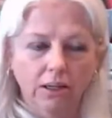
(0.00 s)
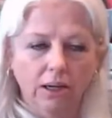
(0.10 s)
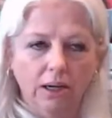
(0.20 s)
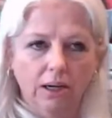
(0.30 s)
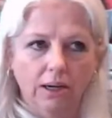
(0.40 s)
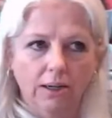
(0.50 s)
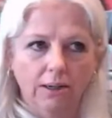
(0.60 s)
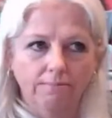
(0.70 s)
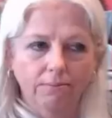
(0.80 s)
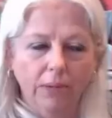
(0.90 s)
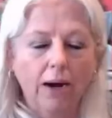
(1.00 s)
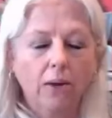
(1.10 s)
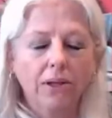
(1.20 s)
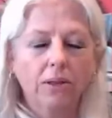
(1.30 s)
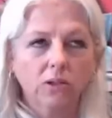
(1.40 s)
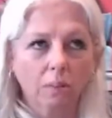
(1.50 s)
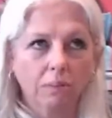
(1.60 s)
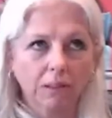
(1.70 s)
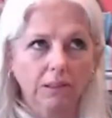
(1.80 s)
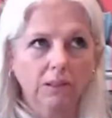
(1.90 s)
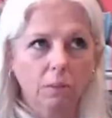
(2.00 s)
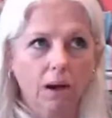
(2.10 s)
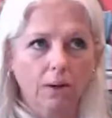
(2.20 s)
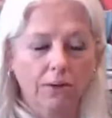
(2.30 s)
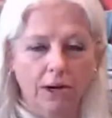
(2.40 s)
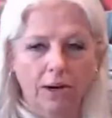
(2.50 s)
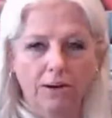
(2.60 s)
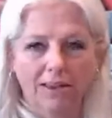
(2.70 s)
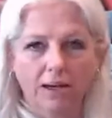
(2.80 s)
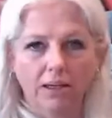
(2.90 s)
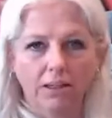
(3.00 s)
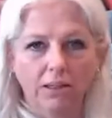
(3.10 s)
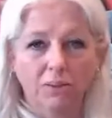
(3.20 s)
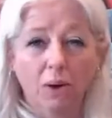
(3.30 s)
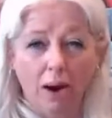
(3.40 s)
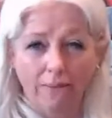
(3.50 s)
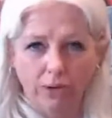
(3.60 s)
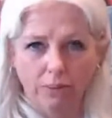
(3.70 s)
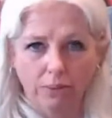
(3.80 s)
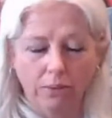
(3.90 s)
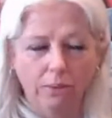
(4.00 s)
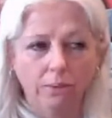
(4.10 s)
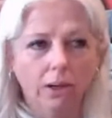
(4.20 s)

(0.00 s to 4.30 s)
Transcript: I don't think there's a business model there that is profitable